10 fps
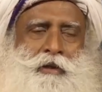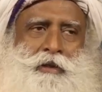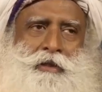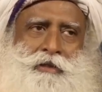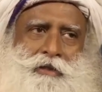
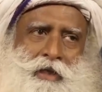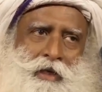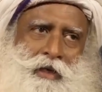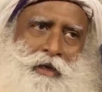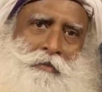this
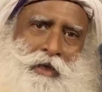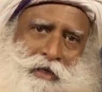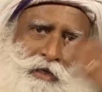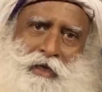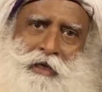
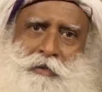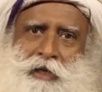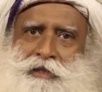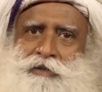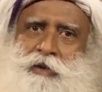migrant labor
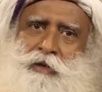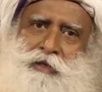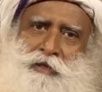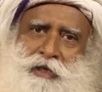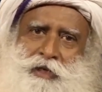has
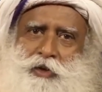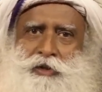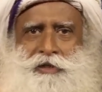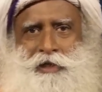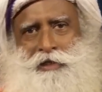gone
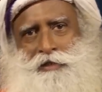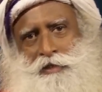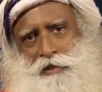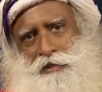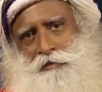across the
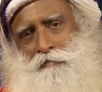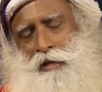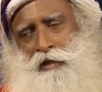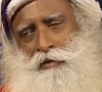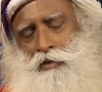country
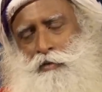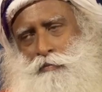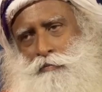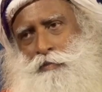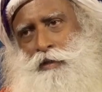back
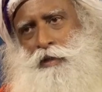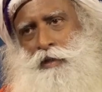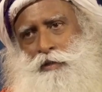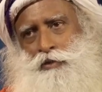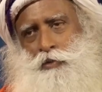home,
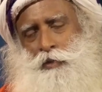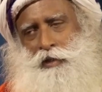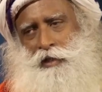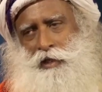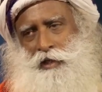so
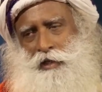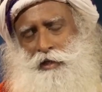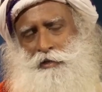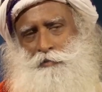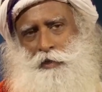will
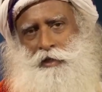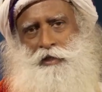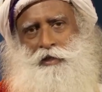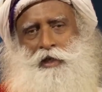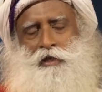they spread
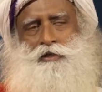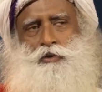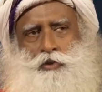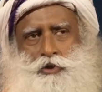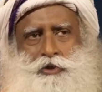it there is a
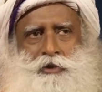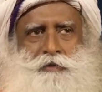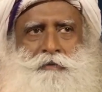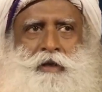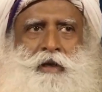
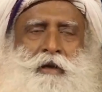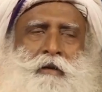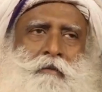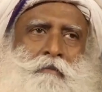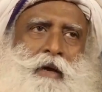question.
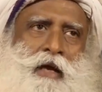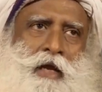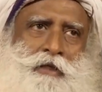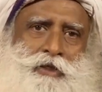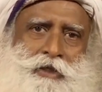But
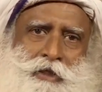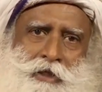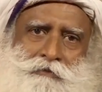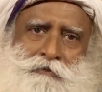I generally